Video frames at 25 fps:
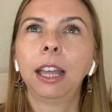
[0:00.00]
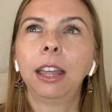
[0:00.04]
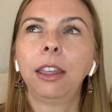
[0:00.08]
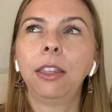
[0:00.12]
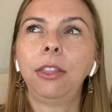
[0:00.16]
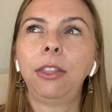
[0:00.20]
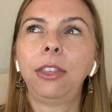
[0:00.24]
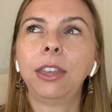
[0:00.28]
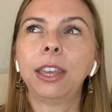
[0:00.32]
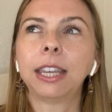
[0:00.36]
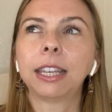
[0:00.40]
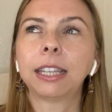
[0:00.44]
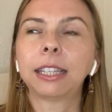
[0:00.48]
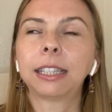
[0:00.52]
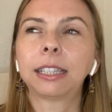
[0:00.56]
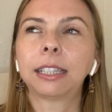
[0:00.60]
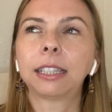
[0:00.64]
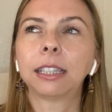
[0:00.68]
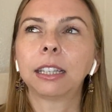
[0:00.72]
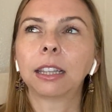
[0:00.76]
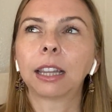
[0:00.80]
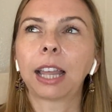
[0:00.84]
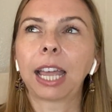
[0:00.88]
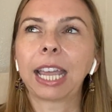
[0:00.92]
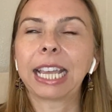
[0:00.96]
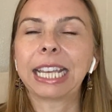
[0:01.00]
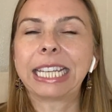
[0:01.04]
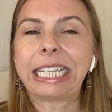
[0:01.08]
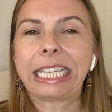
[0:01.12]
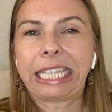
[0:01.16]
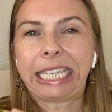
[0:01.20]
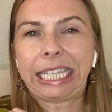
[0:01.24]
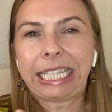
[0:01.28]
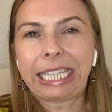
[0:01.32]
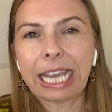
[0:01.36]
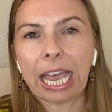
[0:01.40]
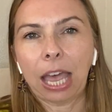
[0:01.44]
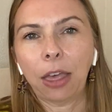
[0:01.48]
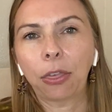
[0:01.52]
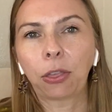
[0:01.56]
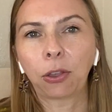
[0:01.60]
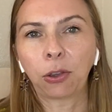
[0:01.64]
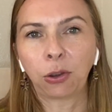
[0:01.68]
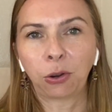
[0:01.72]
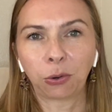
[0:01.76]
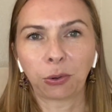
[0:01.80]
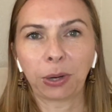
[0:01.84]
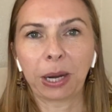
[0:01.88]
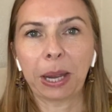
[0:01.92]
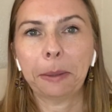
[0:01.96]
this like death
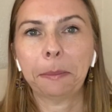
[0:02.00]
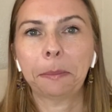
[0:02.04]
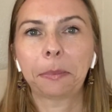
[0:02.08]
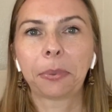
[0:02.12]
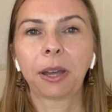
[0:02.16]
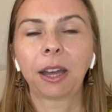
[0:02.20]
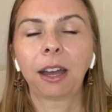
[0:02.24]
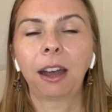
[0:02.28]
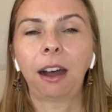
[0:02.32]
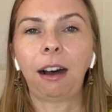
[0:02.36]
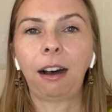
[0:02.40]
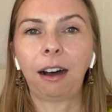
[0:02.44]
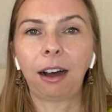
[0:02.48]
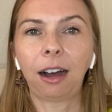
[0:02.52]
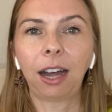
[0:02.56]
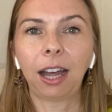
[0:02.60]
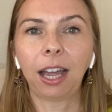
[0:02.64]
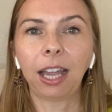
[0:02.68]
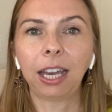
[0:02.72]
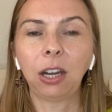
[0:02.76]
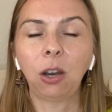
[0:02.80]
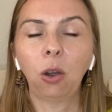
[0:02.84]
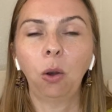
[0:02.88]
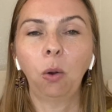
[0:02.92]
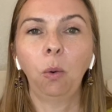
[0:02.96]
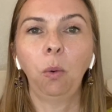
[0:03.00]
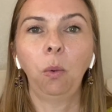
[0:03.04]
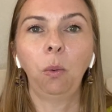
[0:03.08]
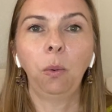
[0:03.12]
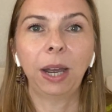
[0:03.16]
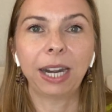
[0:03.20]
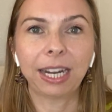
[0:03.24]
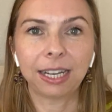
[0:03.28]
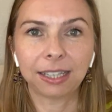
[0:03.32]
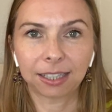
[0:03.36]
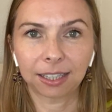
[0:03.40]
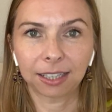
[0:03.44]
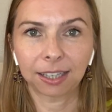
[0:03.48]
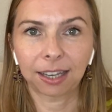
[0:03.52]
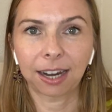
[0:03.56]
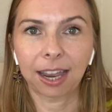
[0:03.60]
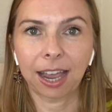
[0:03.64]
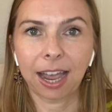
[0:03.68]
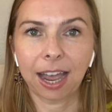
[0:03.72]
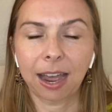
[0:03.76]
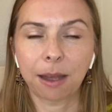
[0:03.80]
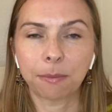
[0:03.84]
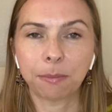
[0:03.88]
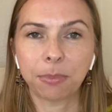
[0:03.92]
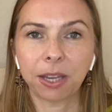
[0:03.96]
grip on when is it gonna
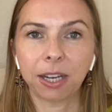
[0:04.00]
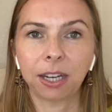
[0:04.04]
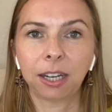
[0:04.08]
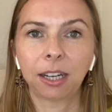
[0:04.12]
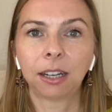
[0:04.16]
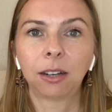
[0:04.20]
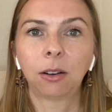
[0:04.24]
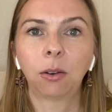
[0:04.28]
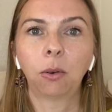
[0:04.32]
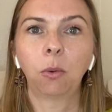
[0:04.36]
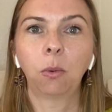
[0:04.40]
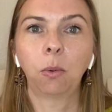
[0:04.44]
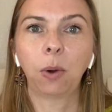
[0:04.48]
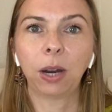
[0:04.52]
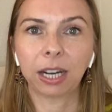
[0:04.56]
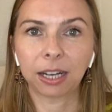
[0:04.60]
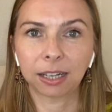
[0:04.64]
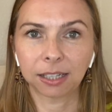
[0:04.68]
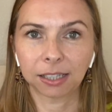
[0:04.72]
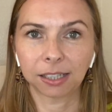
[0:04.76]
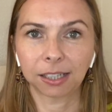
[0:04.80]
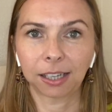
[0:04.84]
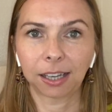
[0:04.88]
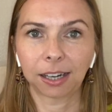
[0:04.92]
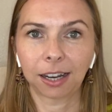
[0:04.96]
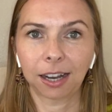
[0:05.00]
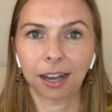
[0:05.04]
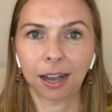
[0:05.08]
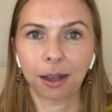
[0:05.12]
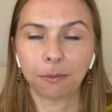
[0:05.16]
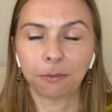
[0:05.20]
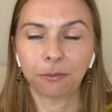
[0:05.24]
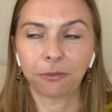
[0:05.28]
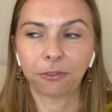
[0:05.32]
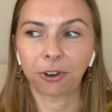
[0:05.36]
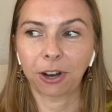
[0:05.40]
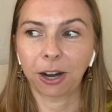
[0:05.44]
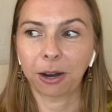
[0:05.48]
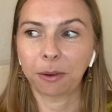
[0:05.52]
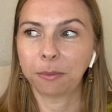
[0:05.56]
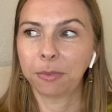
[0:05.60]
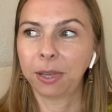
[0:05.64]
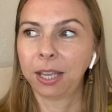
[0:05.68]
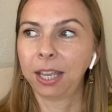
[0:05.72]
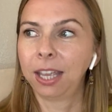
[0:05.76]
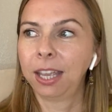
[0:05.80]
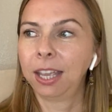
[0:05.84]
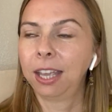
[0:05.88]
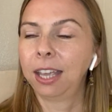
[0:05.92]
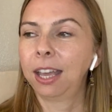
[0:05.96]
happen? Where is it gonna come from?
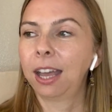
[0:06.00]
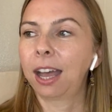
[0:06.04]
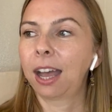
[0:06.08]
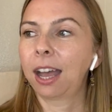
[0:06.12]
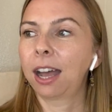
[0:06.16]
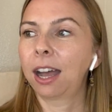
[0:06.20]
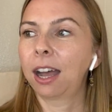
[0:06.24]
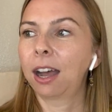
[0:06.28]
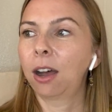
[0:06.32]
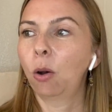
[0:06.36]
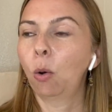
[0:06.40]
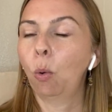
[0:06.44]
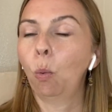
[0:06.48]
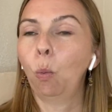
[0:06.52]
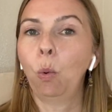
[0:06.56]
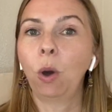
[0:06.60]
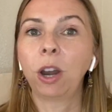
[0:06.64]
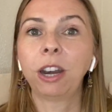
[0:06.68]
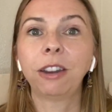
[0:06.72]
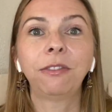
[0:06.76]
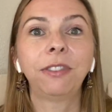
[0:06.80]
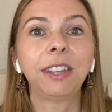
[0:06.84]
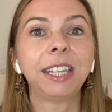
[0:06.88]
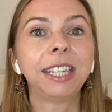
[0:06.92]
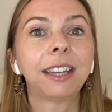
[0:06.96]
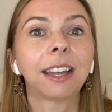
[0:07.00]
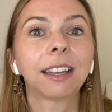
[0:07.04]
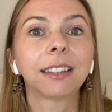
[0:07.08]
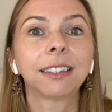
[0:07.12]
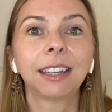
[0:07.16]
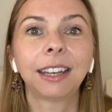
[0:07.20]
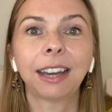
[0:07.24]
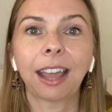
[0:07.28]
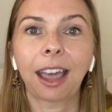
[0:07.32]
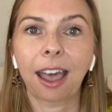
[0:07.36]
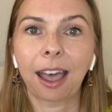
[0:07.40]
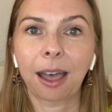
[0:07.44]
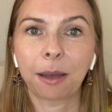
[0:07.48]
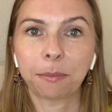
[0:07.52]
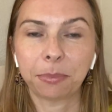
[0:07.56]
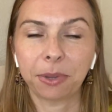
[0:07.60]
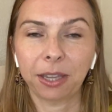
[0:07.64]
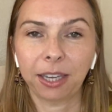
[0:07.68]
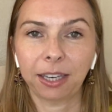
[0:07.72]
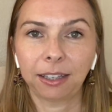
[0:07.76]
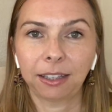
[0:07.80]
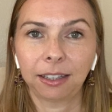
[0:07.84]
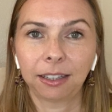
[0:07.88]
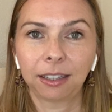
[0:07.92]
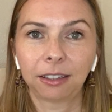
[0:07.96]
What if it doesn't
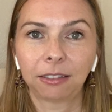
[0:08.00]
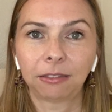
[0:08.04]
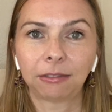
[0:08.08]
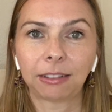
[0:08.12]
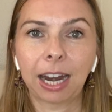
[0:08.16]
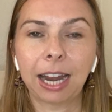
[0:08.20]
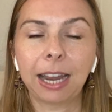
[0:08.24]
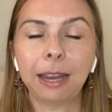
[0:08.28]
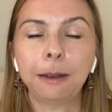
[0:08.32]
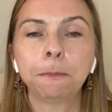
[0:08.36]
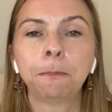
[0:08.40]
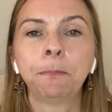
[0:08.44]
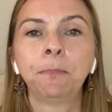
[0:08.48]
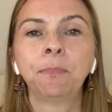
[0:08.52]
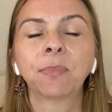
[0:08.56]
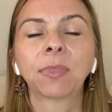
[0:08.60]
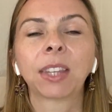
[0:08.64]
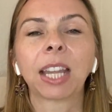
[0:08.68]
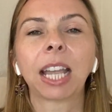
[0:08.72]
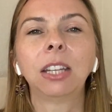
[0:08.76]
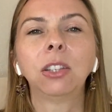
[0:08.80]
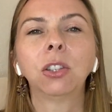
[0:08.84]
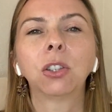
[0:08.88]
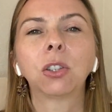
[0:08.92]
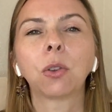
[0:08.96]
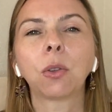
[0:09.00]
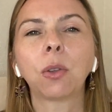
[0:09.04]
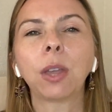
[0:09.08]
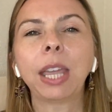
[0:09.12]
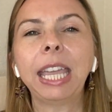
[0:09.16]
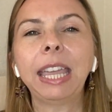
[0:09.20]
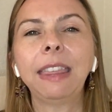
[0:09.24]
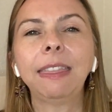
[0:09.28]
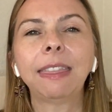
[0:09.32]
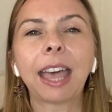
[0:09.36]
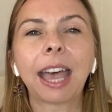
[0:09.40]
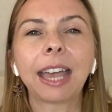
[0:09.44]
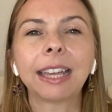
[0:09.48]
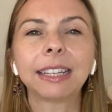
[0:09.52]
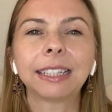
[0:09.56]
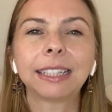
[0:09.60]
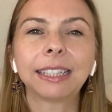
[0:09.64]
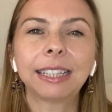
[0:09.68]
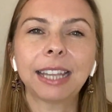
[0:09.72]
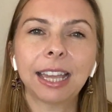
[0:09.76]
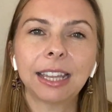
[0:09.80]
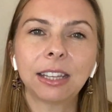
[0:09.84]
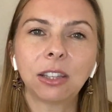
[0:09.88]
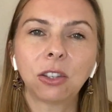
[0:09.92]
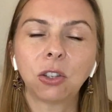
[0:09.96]
happen, right? And so in that
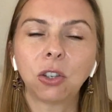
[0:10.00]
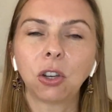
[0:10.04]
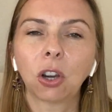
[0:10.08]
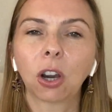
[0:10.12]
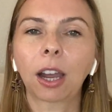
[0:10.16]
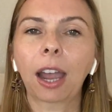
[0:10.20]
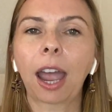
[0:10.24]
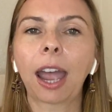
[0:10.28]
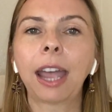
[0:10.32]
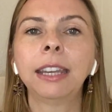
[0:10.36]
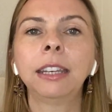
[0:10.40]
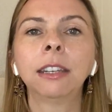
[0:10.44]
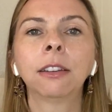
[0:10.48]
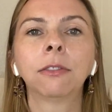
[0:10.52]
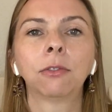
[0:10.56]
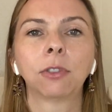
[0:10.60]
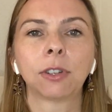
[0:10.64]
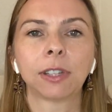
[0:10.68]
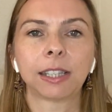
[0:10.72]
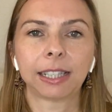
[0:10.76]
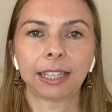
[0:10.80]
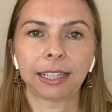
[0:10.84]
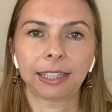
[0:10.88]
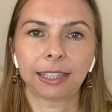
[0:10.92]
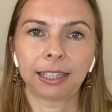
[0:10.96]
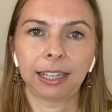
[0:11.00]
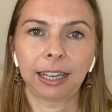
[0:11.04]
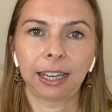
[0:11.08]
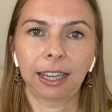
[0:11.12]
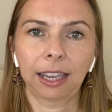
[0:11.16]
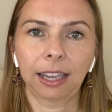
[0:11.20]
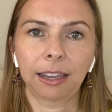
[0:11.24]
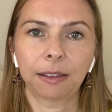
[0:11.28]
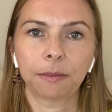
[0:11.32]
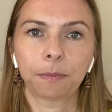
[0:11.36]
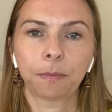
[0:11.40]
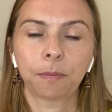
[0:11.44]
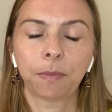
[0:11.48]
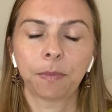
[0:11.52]
sense, you're kind of resisting it.